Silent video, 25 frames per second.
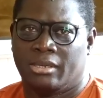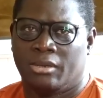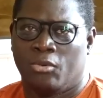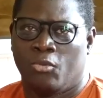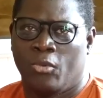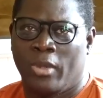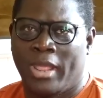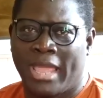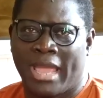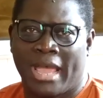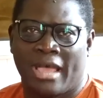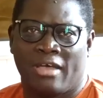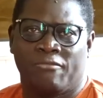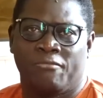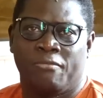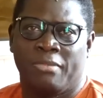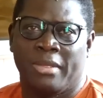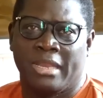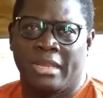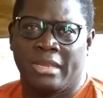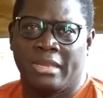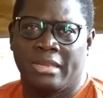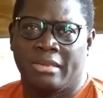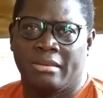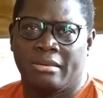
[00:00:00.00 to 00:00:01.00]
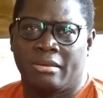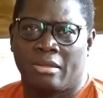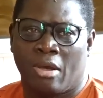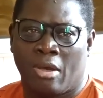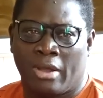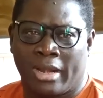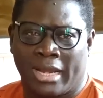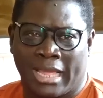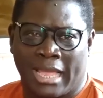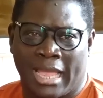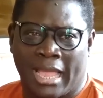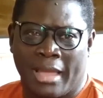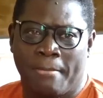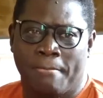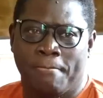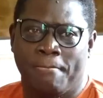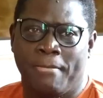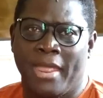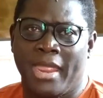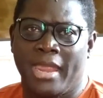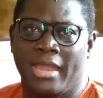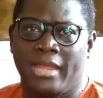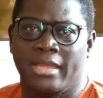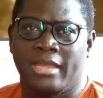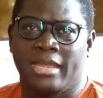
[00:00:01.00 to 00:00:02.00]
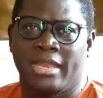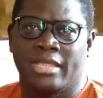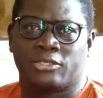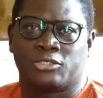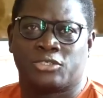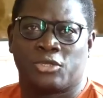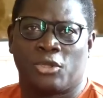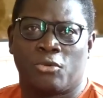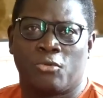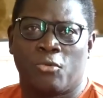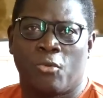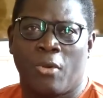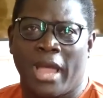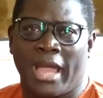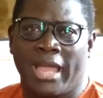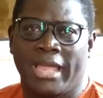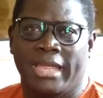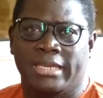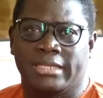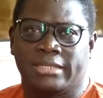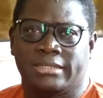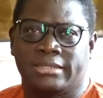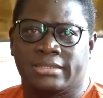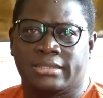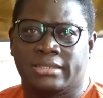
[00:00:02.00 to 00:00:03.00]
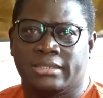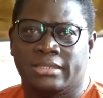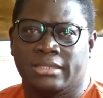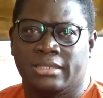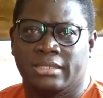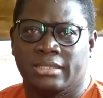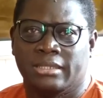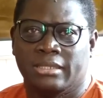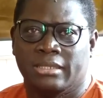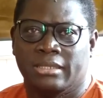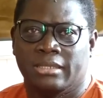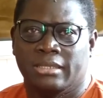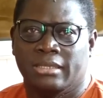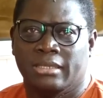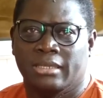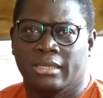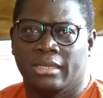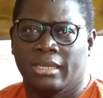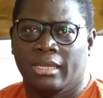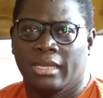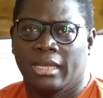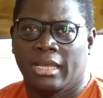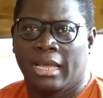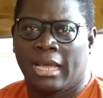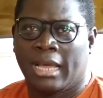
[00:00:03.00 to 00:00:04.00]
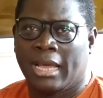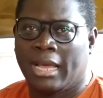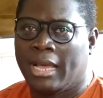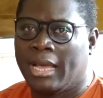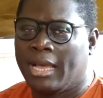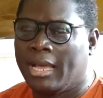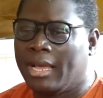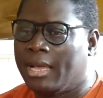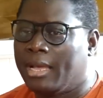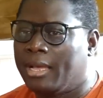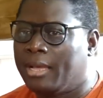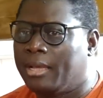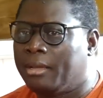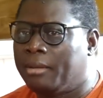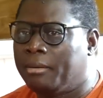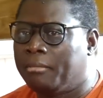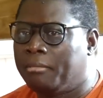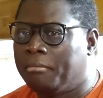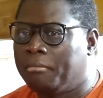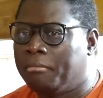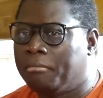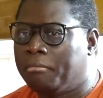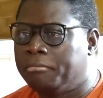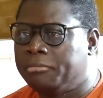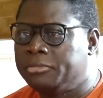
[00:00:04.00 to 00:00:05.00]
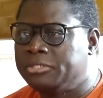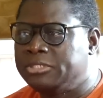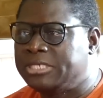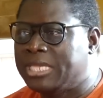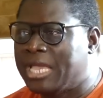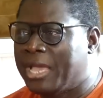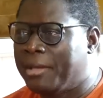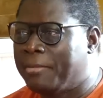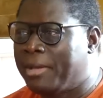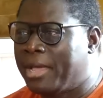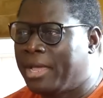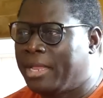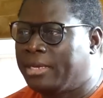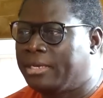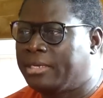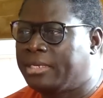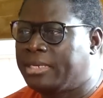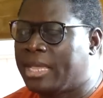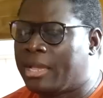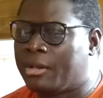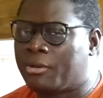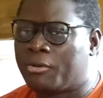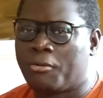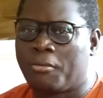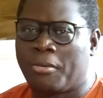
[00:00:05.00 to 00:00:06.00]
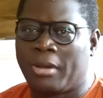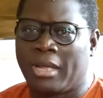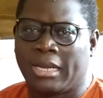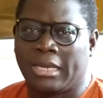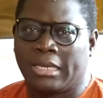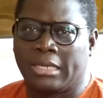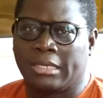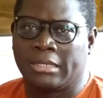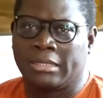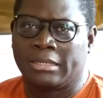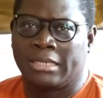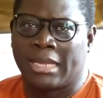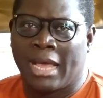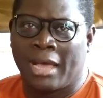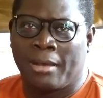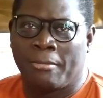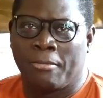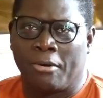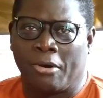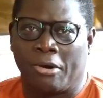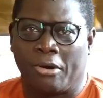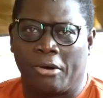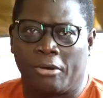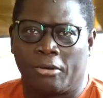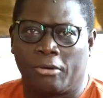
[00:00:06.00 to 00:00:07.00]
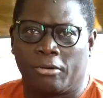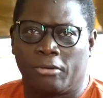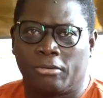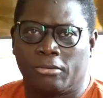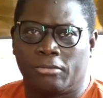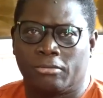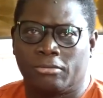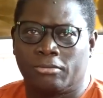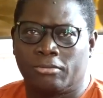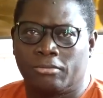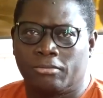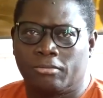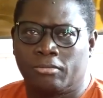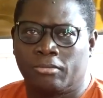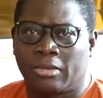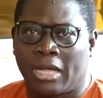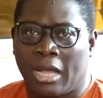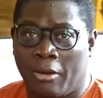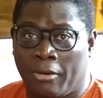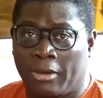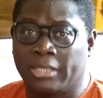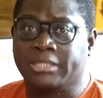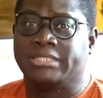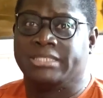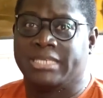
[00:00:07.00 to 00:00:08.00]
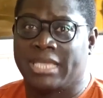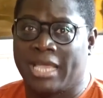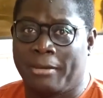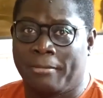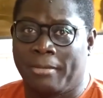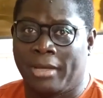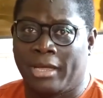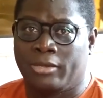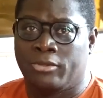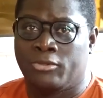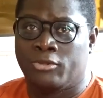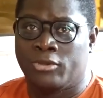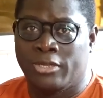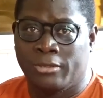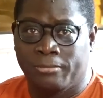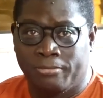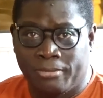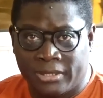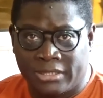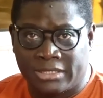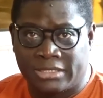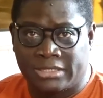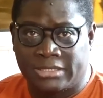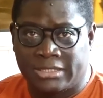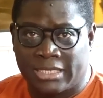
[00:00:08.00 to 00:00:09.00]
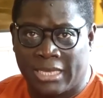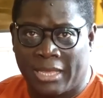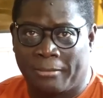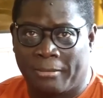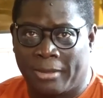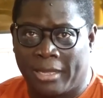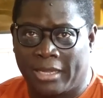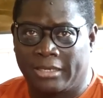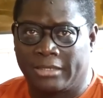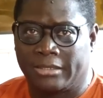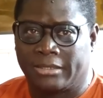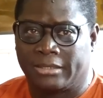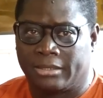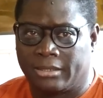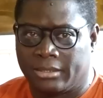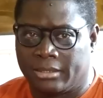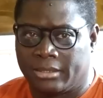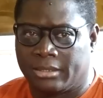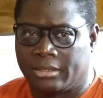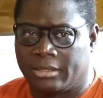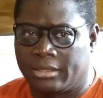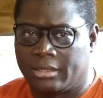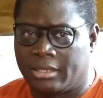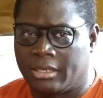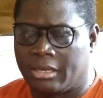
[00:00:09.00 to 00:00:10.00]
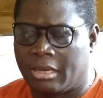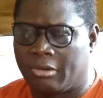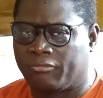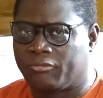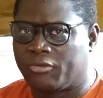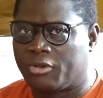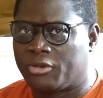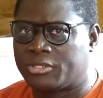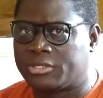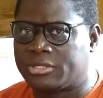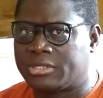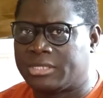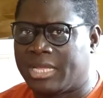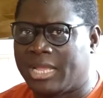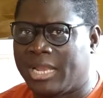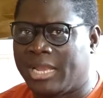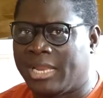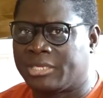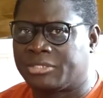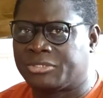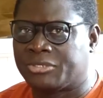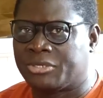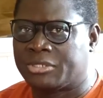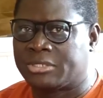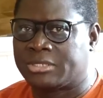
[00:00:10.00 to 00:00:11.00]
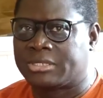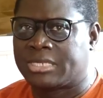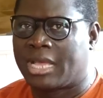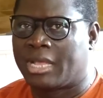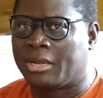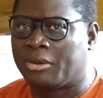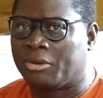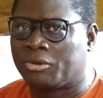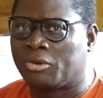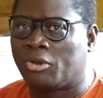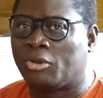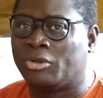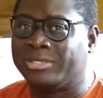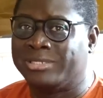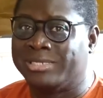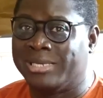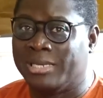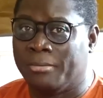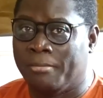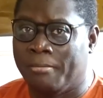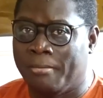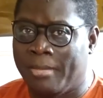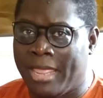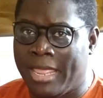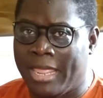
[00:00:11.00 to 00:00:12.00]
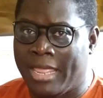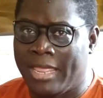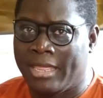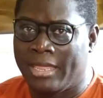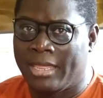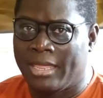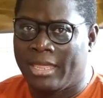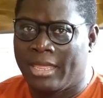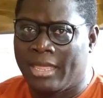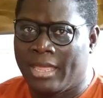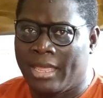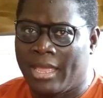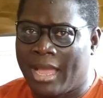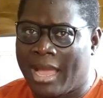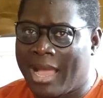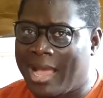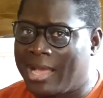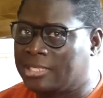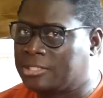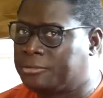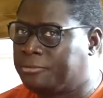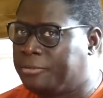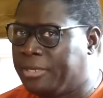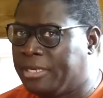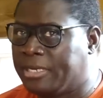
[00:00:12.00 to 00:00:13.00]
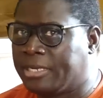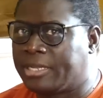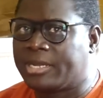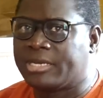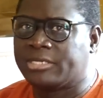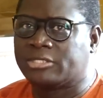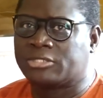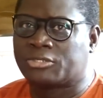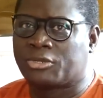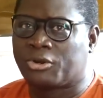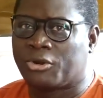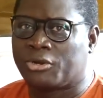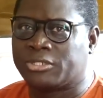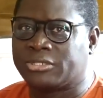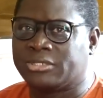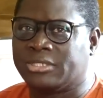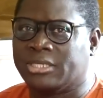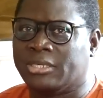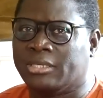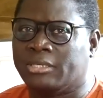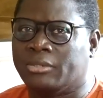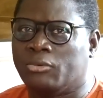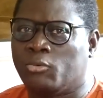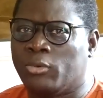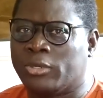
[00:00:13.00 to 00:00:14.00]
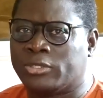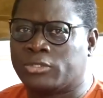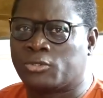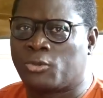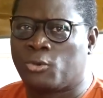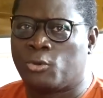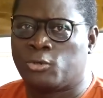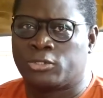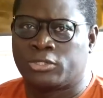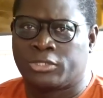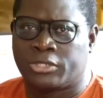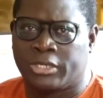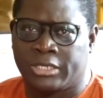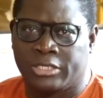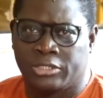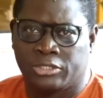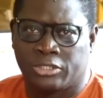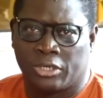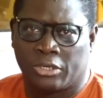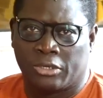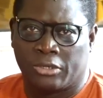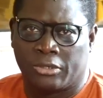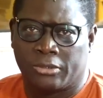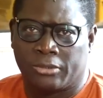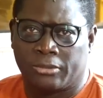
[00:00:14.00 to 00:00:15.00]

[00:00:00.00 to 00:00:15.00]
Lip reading: We have been on a campaign nationwide. Chairman Yankuba Dabo, our chairman, UDP's chairman, of course, the elections are not until May, has been crisscrossing West Coast region.